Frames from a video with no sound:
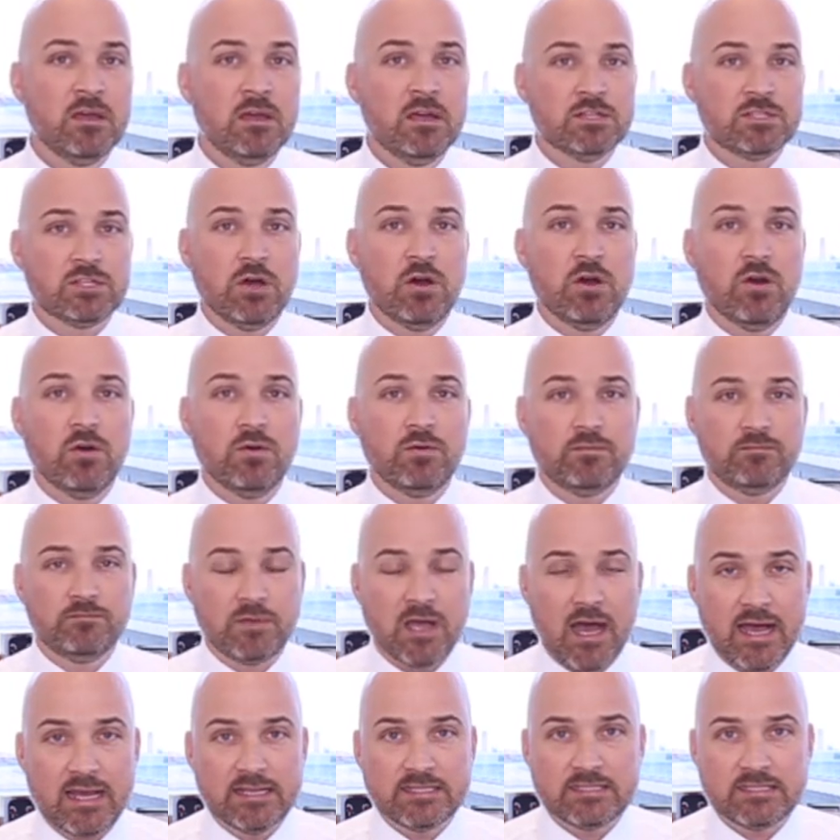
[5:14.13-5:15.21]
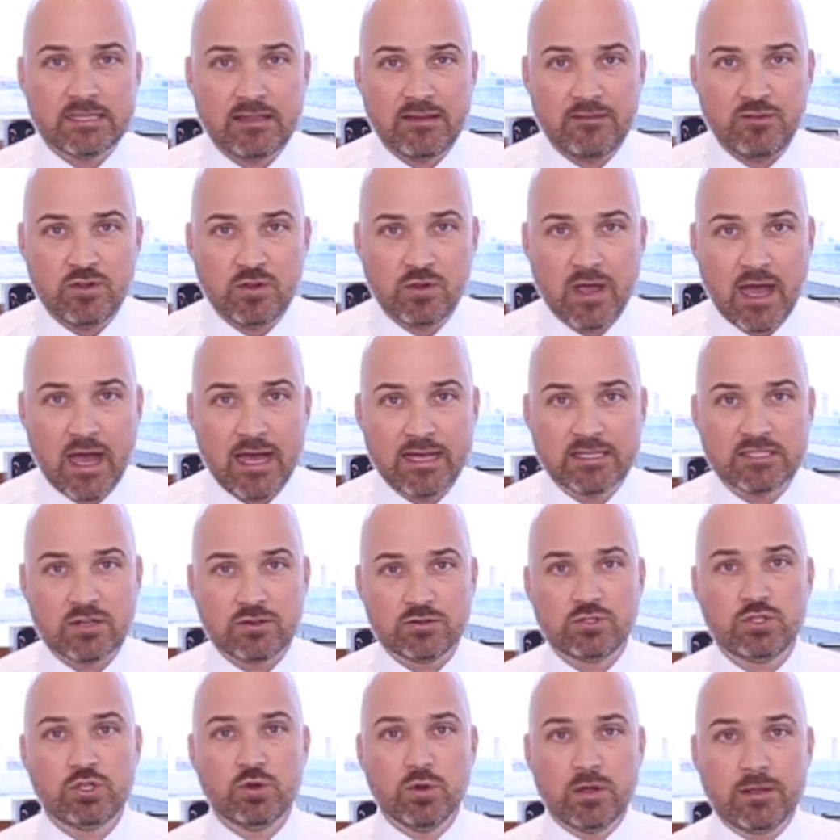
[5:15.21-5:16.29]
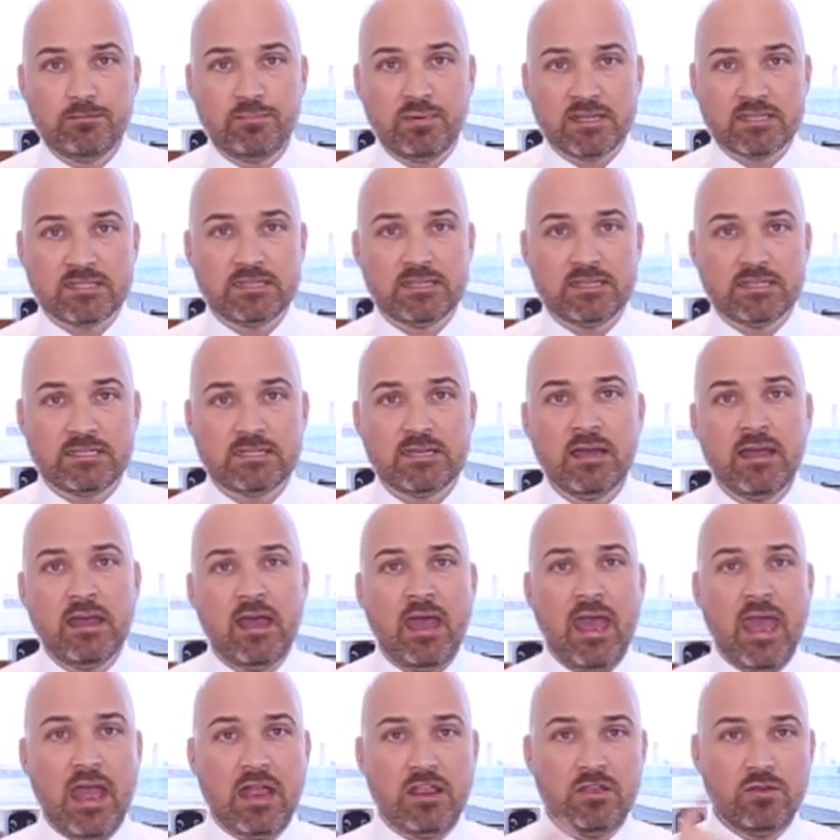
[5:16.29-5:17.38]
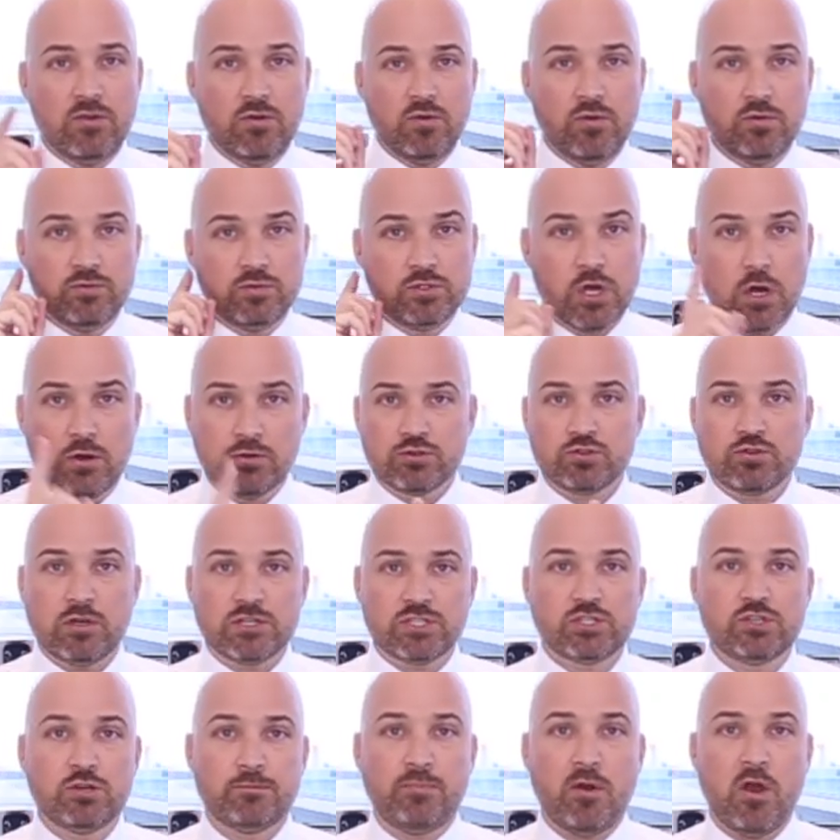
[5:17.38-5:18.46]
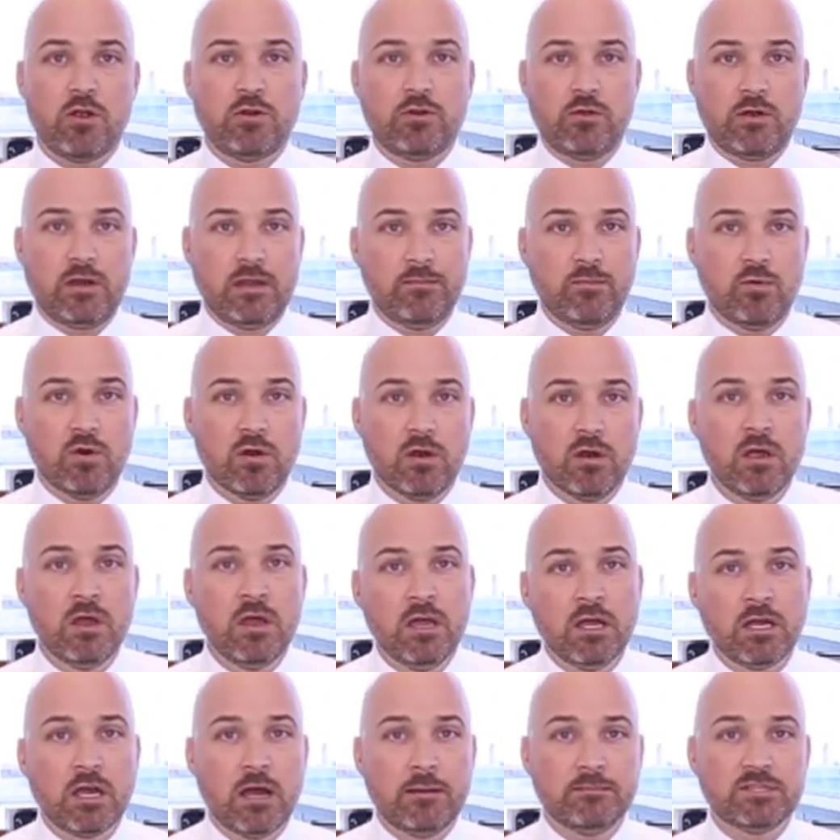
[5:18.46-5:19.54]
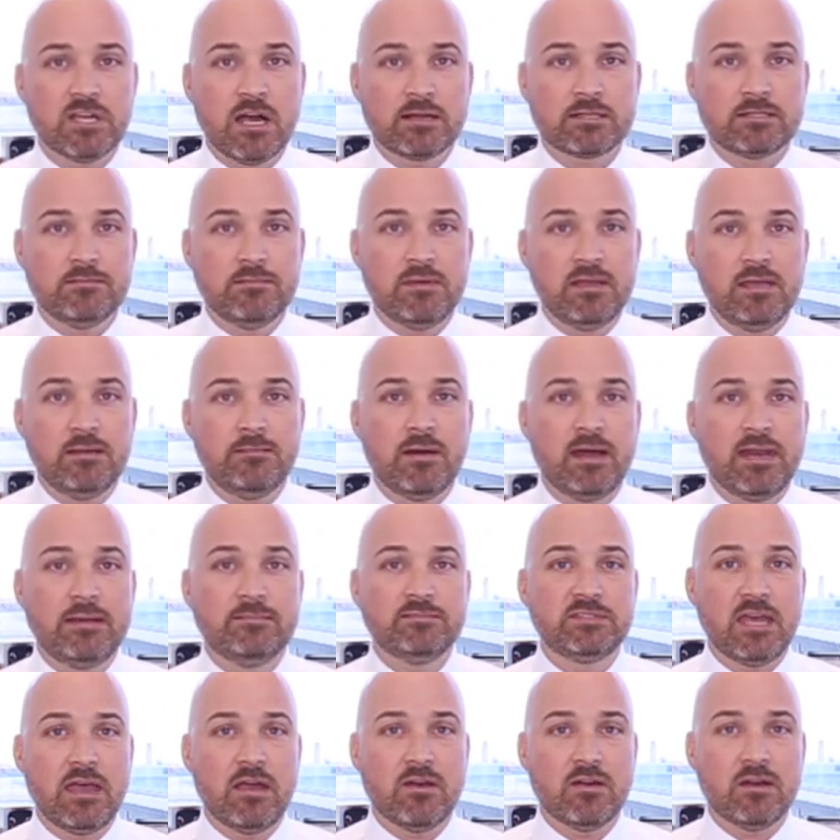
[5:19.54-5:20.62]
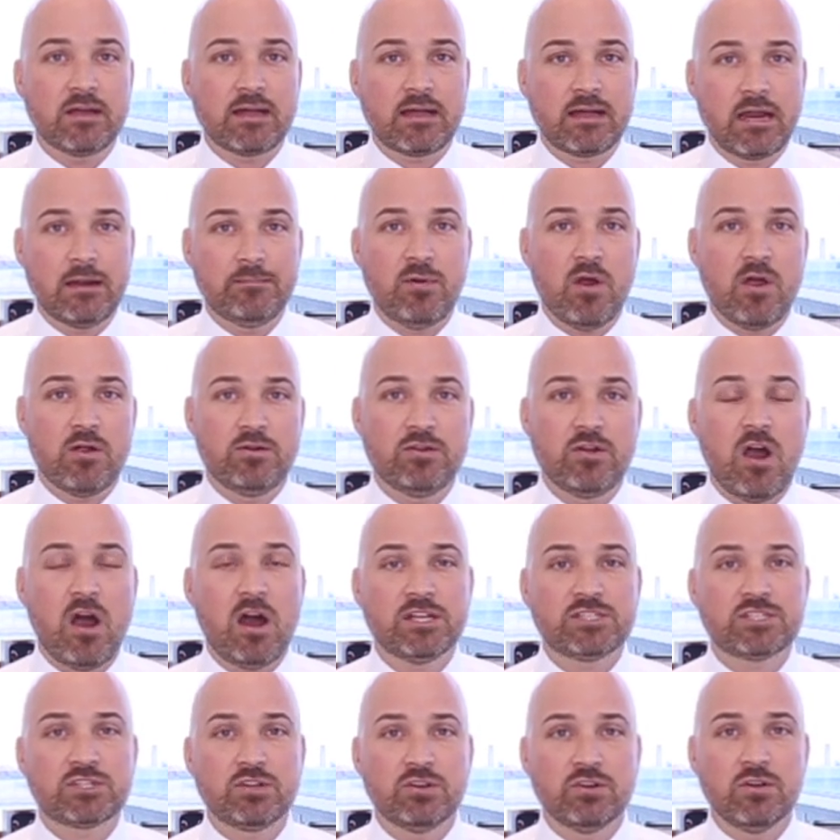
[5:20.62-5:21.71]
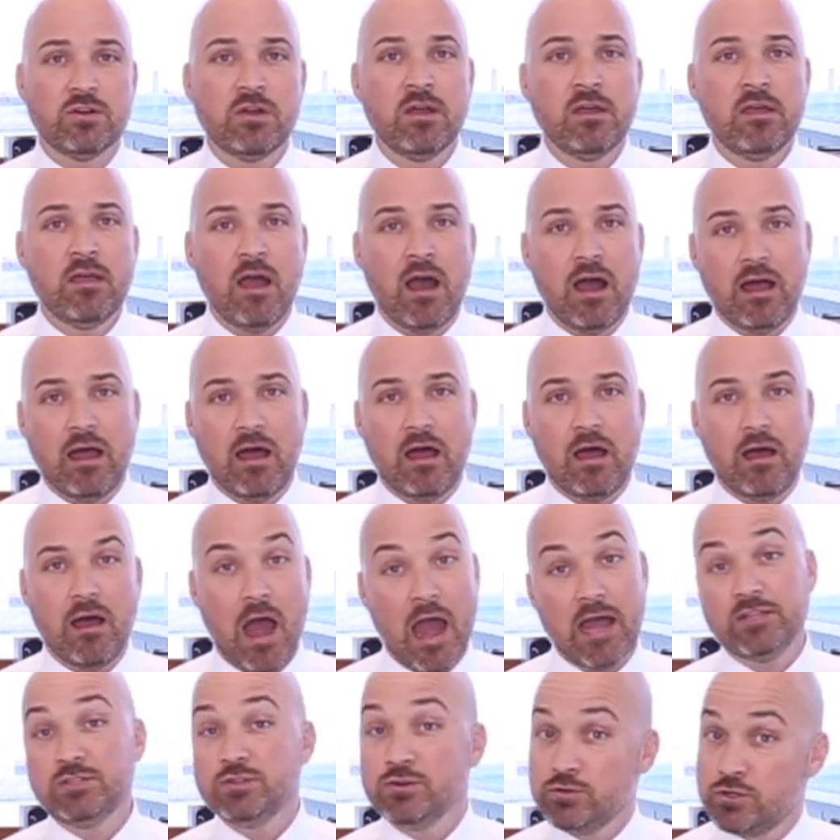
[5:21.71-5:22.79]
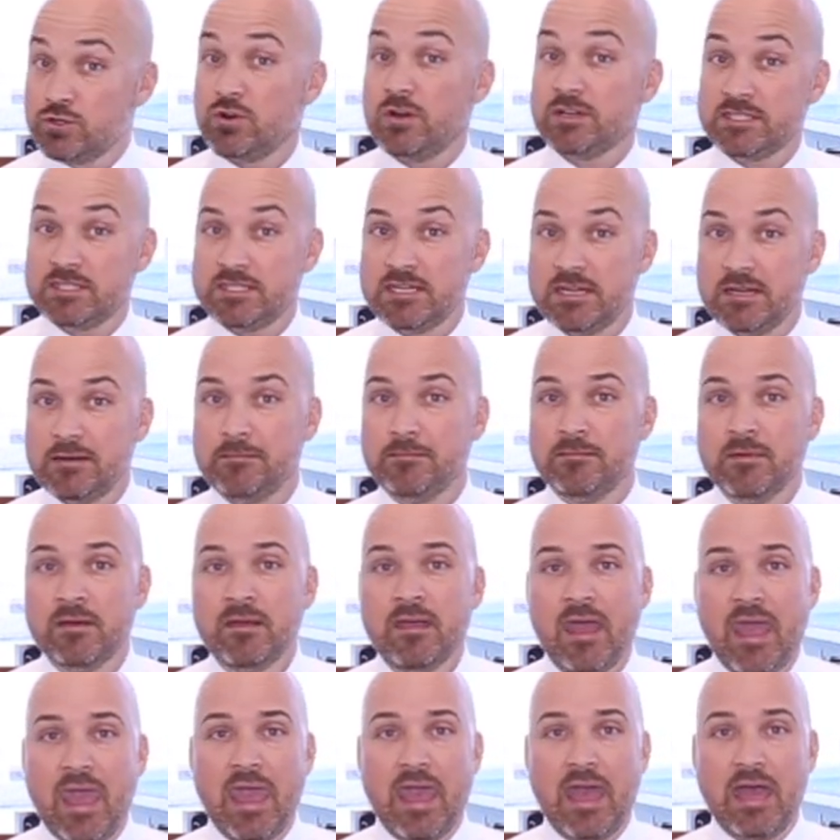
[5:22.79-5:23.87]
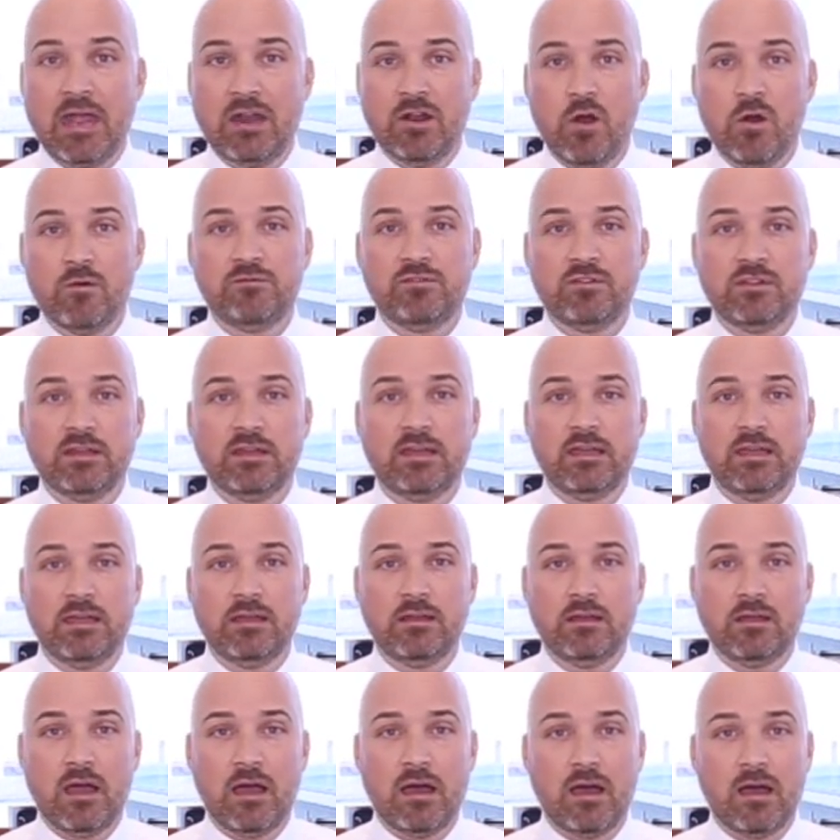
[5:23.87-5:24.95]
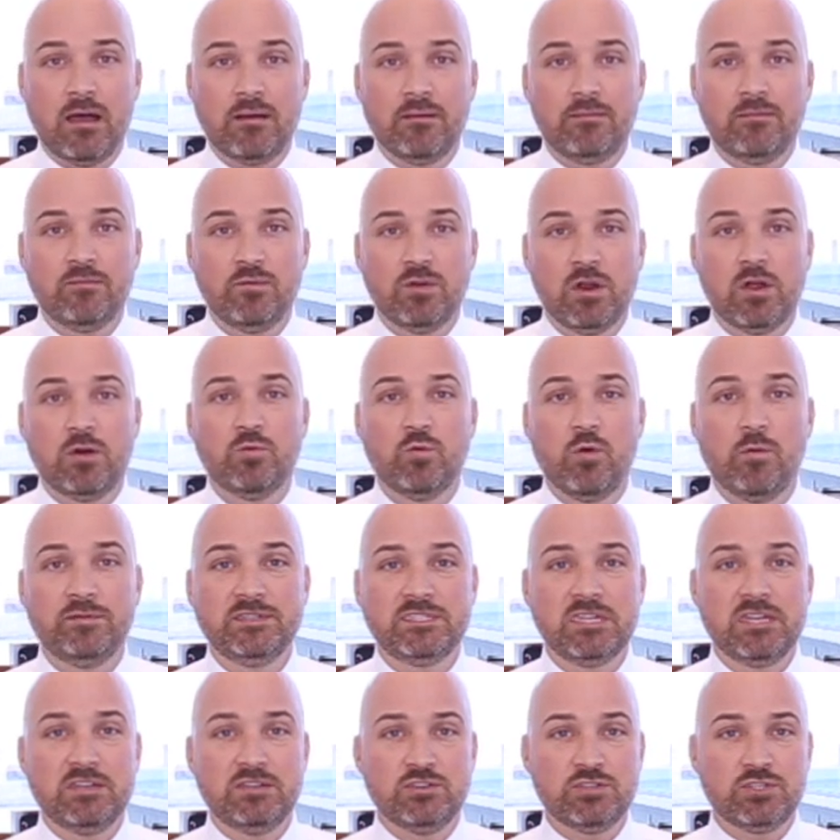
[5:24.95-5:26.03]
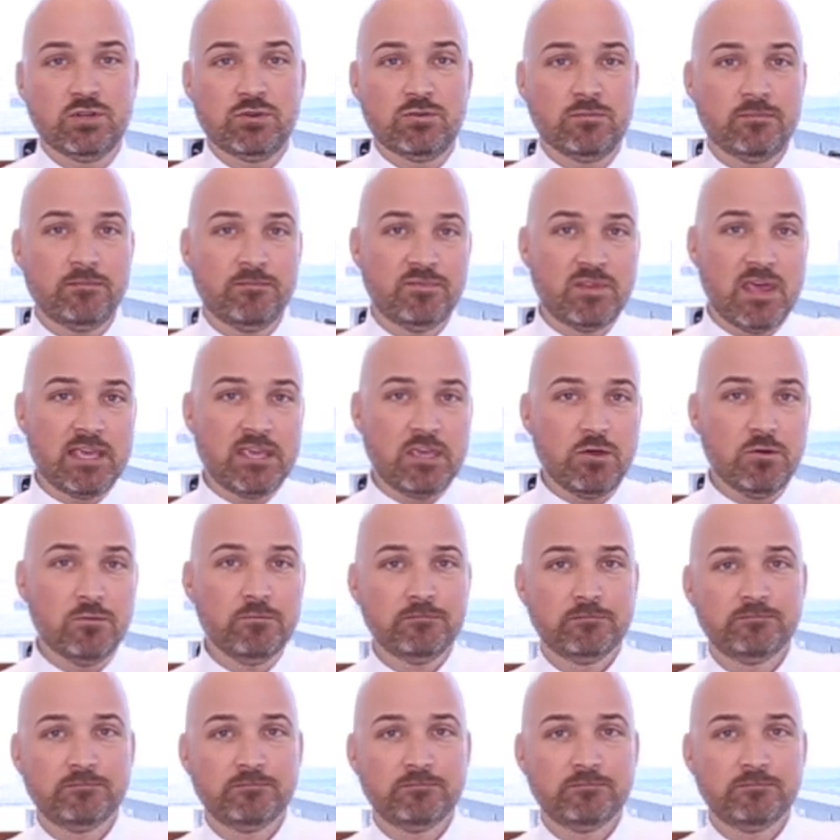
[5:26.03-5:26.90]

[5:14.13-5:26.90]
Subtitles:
So guys, if you guys are doing business and you don't trust your partner anymore, come talk to me. My name's Eric. I got a partner, Oscar. I do trust him, and hopefully we'll be seeing you soon. Thank you.